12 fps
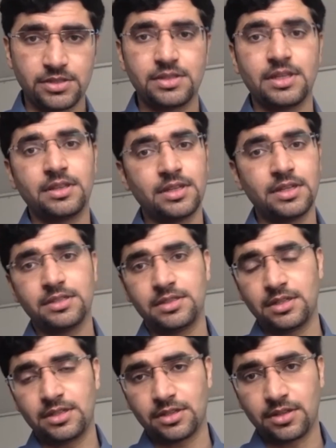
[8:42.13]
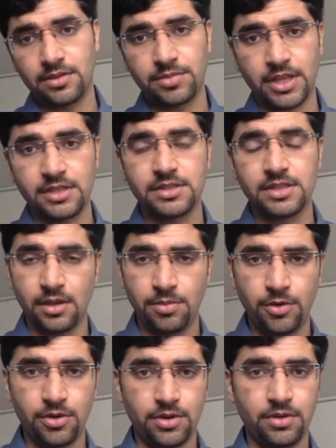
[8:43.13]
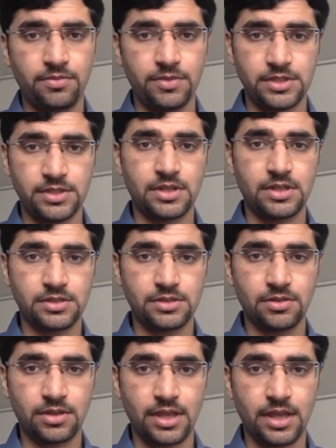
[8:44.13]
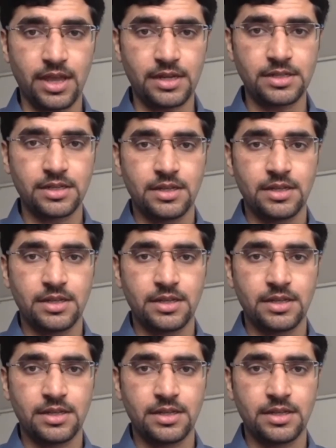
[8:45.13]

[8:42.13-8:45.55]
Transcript: Then there's another company in Singapore which is also looking at